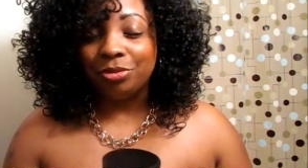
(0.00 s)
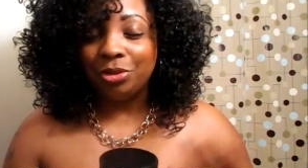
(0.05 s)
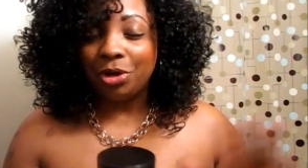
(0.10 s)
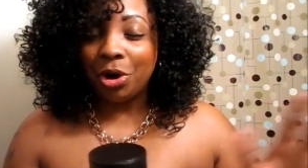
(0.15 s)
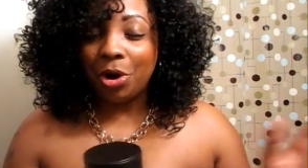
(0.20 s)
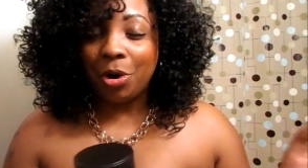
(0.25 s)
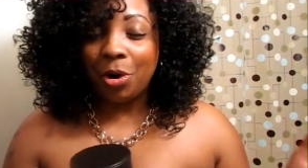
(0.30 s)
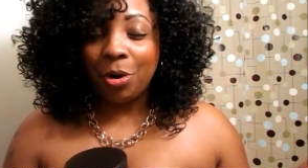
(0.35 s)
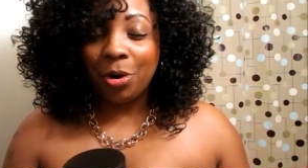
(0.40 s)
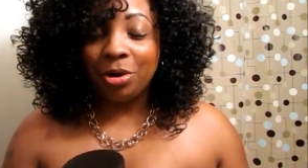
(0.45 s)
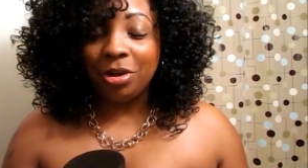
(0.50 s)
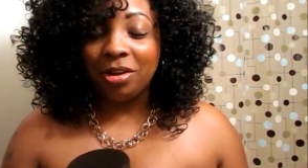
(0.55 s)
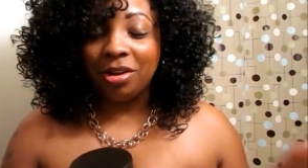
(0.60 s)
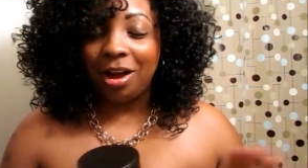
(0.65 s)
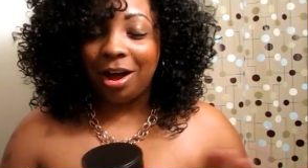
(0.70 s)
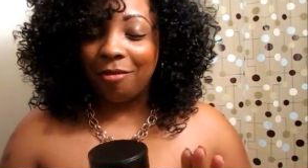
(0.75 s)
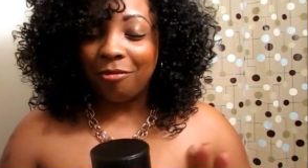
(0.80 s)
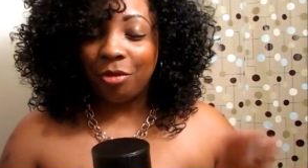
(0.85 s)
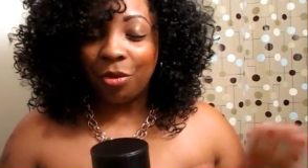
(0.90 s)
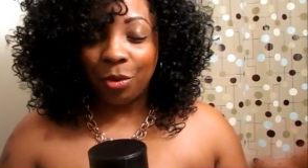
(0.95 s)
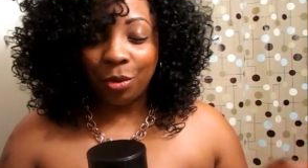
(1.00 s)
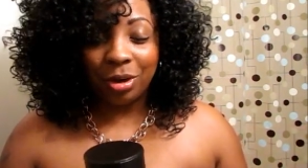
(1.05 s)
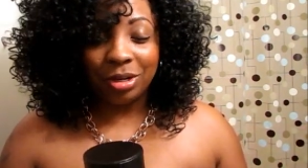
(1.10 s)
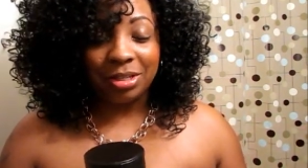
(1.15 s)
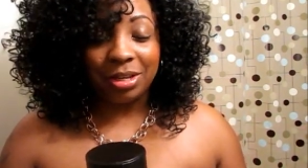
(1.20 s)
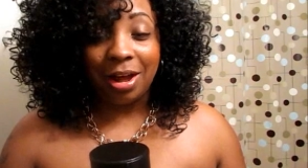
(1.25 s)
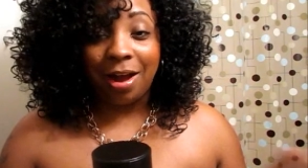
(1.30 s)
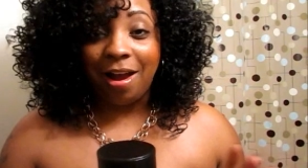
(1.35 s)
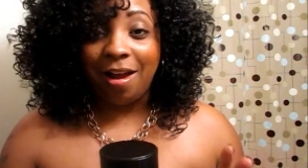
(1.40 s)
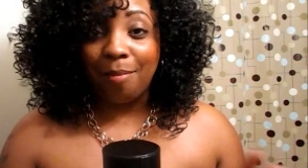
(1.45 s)
No, of
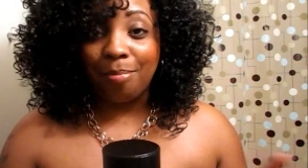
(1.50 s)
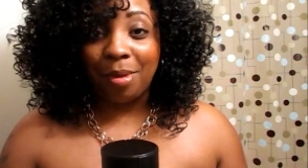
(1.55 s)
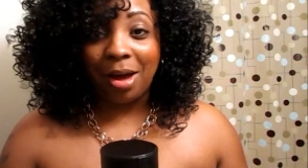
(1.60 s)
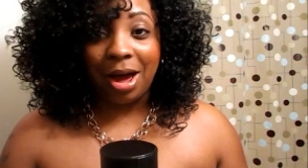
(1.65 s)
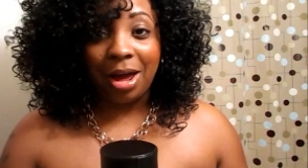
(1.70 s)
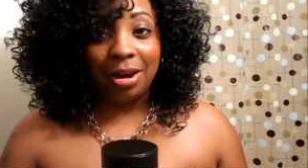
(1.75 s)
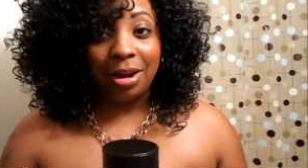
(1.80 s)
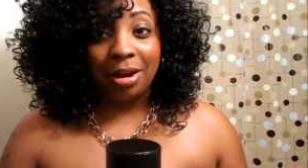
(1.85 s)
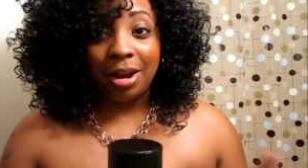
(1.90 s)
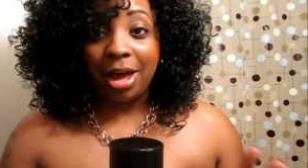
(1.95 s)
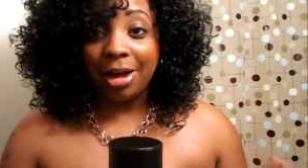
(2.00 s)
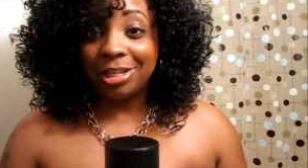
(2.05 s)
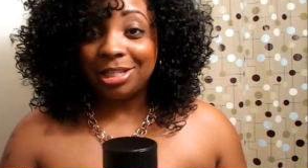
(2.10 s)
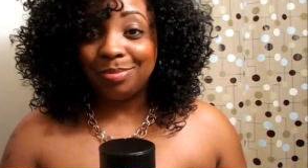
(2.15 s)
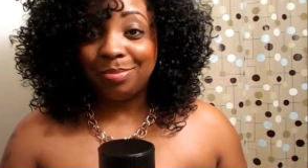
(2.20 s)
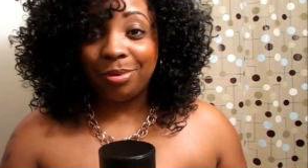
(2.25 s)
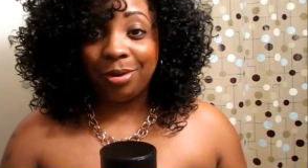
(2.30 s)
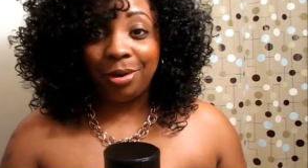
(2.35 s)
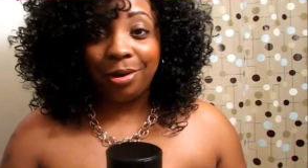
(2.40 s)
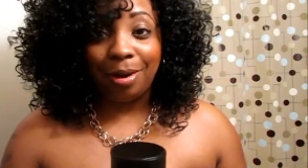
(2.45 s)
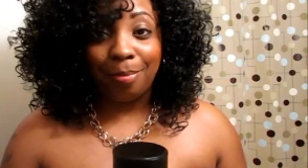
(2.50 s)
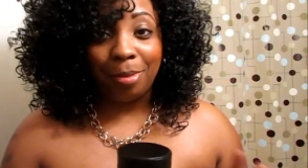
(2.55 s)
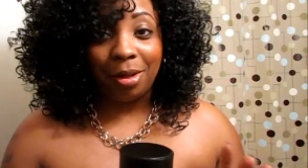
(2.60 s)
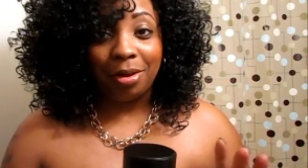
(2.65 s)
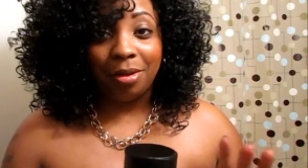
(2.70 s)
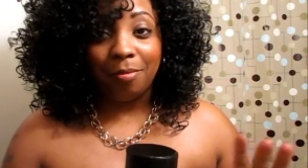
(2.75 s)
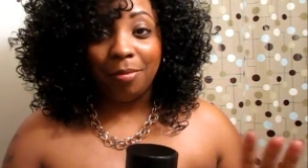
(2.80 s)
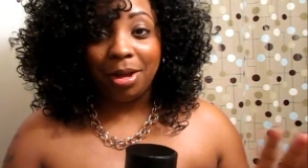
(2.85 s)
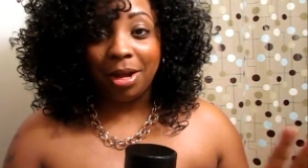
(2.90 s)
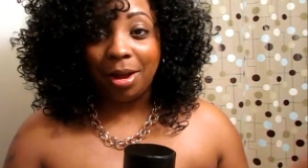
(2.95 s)
course, I am not an expert. I'm
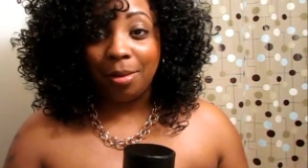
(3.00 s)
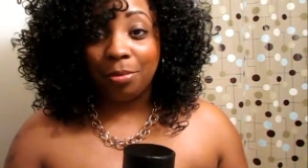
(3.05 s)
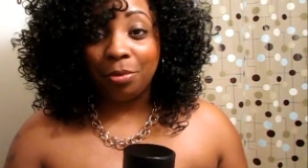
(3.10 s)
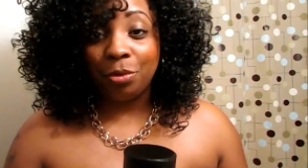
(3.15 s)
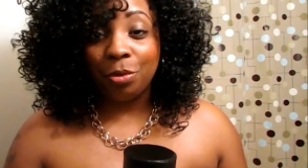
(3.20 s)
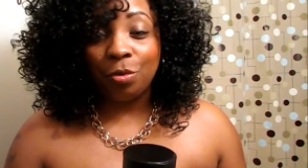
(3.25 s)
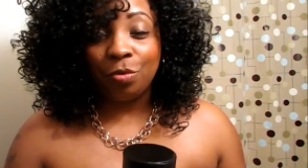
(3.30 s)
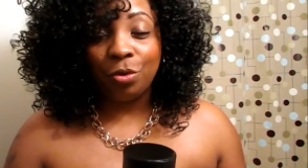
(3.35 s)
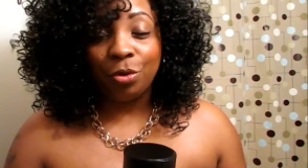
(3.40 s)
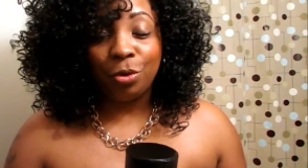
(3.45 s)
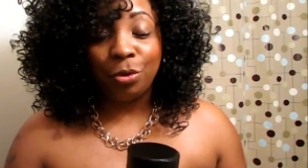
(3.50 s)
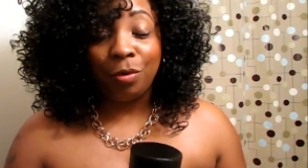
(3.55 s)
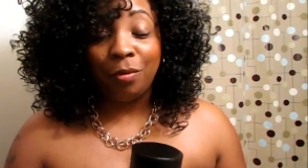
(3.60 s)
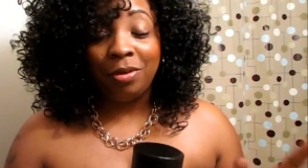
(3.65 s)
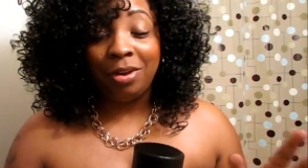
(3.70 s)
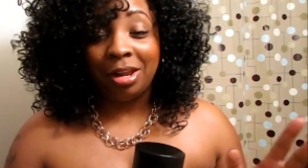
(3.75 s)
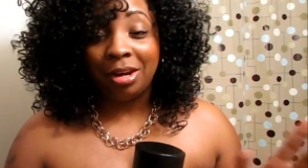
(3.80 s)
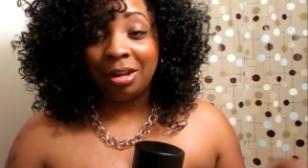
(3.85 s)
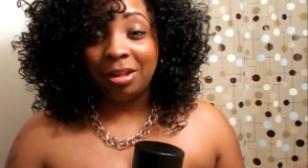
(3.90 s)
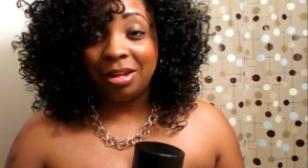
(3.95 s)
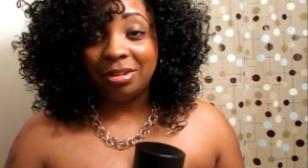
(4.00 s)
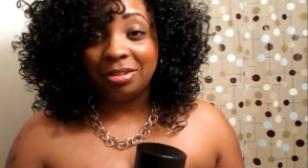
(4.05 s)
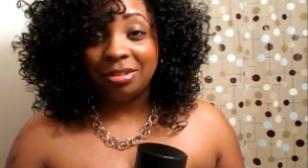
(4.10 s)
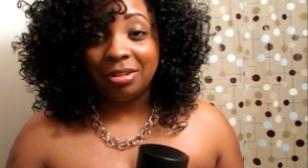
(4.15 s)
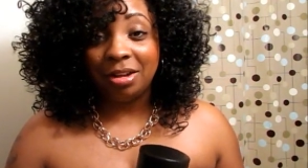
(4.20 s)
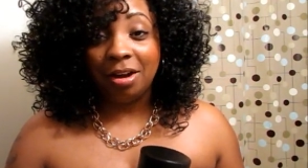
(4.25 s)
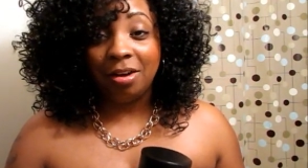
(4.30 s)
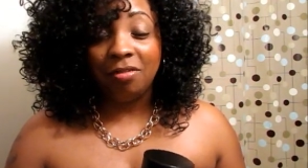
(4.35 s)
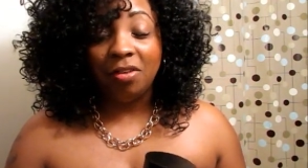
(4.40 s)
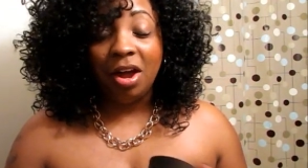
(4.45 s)
not a makeup guru, none of that
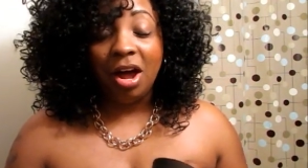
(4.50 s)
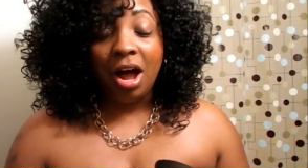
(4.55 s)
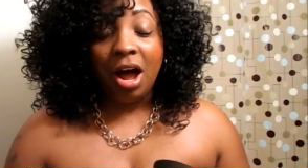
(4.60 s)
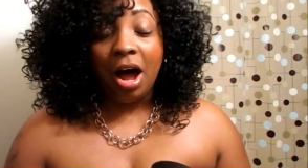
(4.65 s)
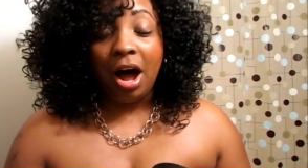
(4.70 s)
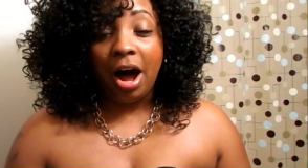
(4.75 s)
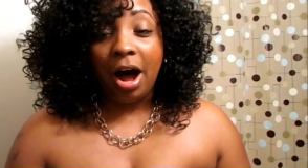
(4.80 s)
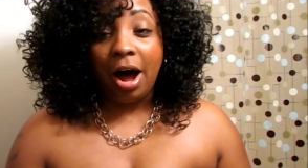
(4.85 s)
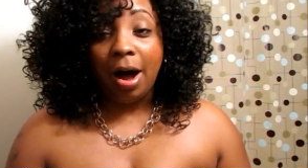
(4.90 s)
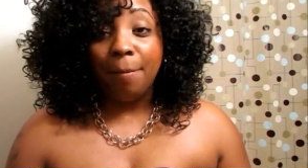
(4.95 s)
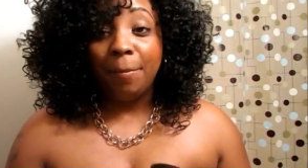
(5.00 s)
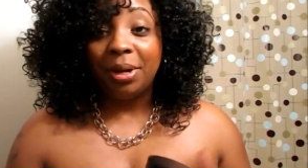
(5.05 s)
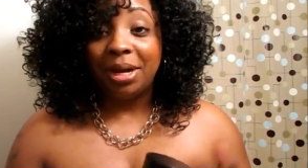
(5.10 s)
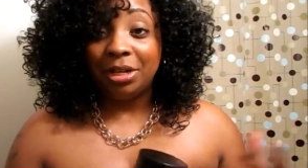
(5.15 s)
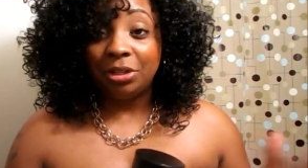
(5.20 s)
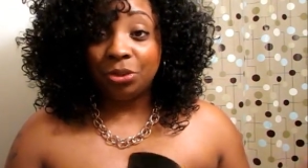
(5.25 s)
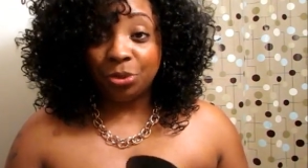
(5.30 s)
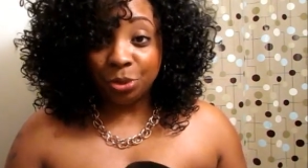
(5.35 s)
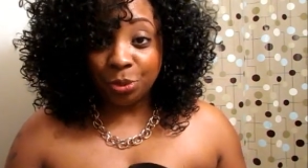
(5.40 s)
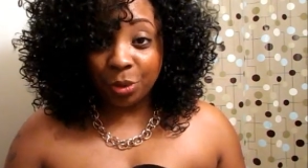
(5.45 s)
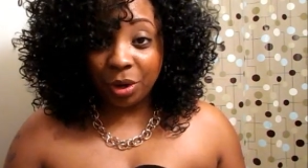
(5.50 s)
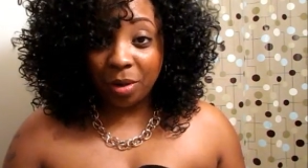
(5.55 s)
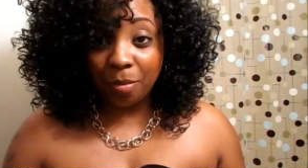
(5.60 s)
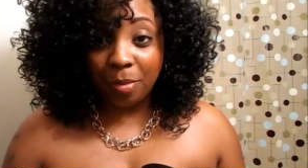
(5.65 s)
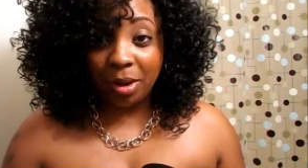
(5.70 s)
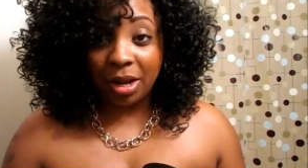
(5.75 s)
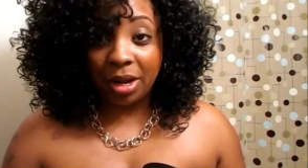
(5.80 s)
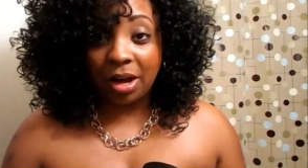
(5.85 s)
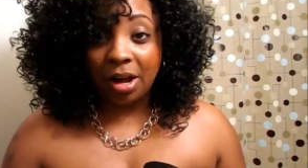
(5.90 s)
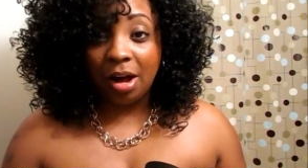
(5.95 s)
stuff. But I do wear
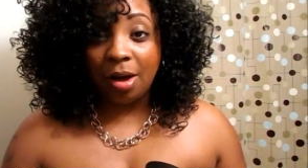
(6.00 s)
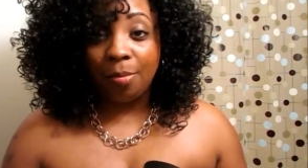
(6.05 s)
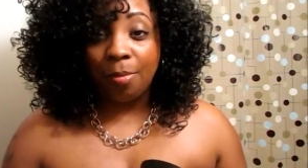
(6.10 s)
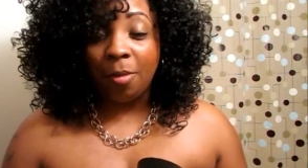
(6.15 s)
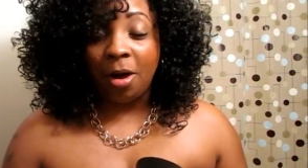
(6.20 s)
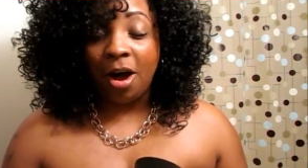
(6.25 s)
makeup.